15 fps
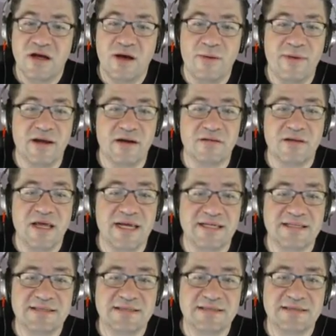amount of
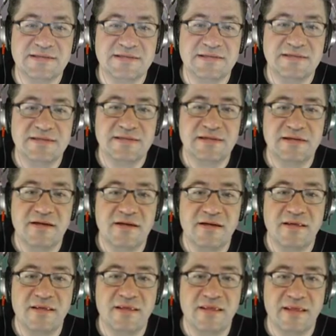likes.
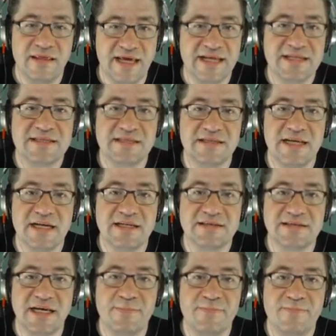That's the next
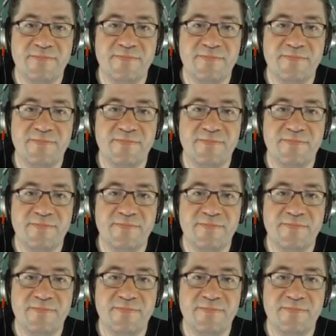step.